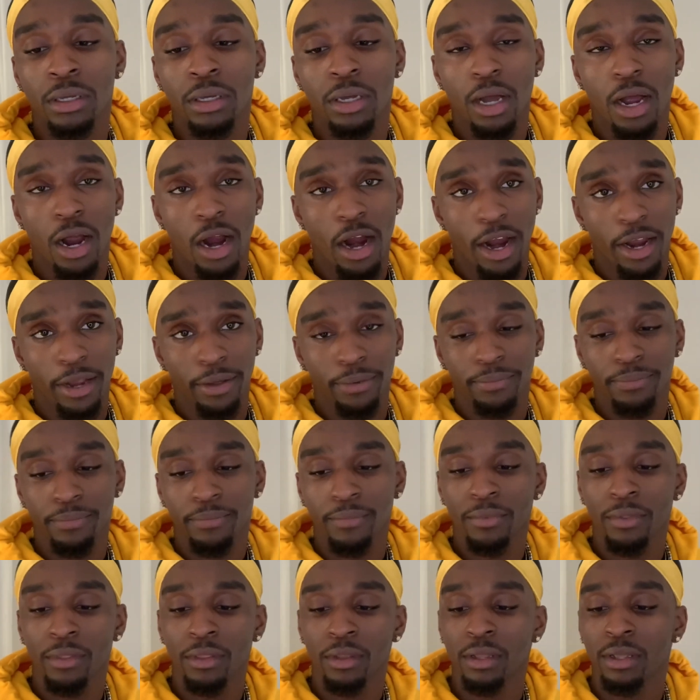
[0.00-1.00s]
Alright?
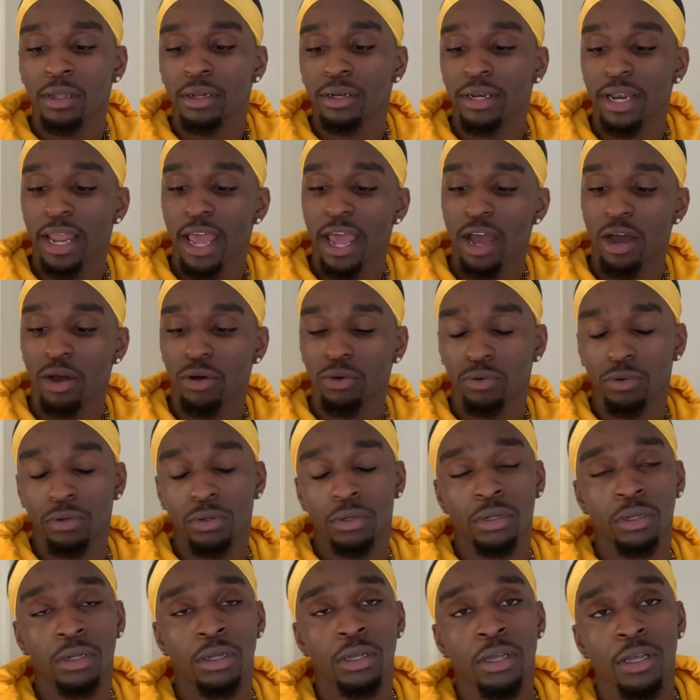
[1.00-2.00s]
Now,
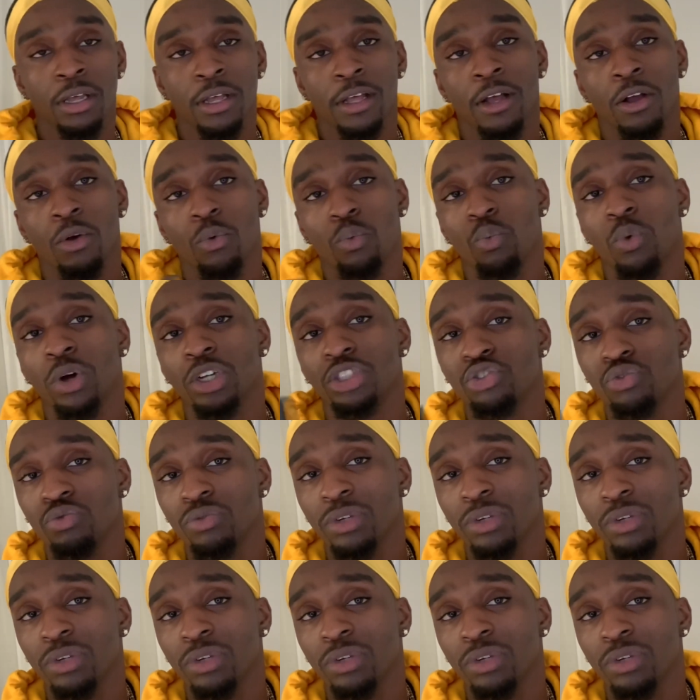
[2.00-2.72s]
what you